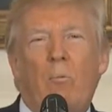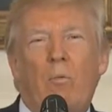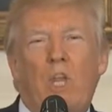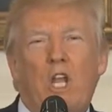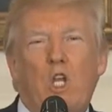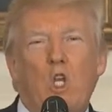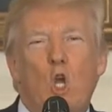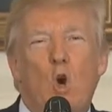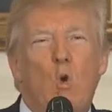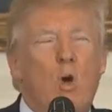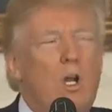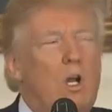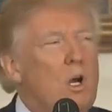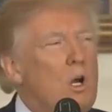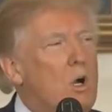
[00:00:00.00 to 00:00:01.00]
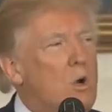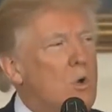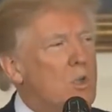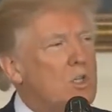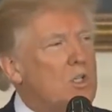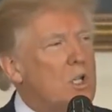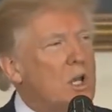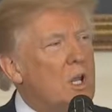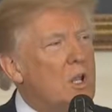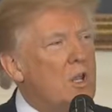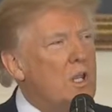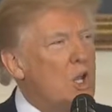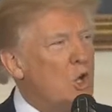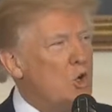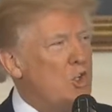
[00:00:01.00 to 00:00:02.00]
that no one owns
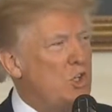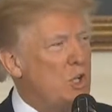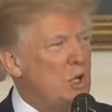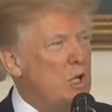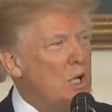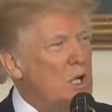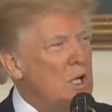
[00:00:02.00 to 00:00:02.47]
the ocean.